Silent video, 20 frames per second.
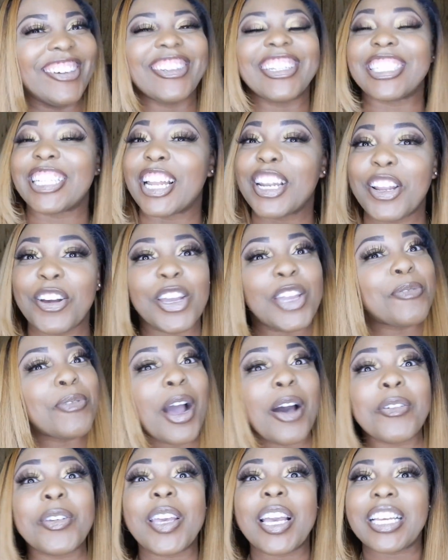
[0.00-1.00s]
Because I know he
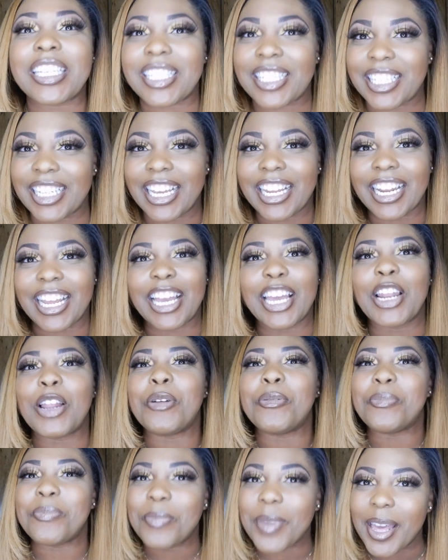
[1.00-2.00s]
probably ain't seen it in
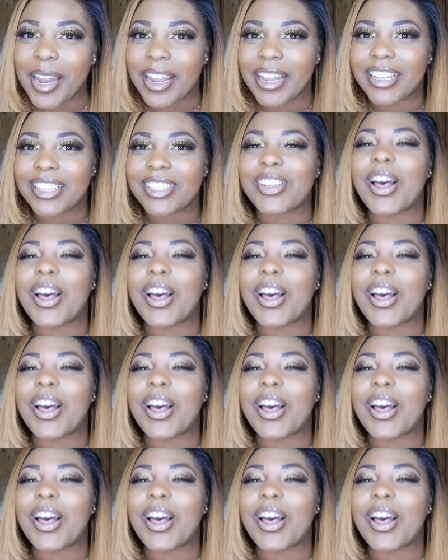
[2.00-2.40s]
a minute.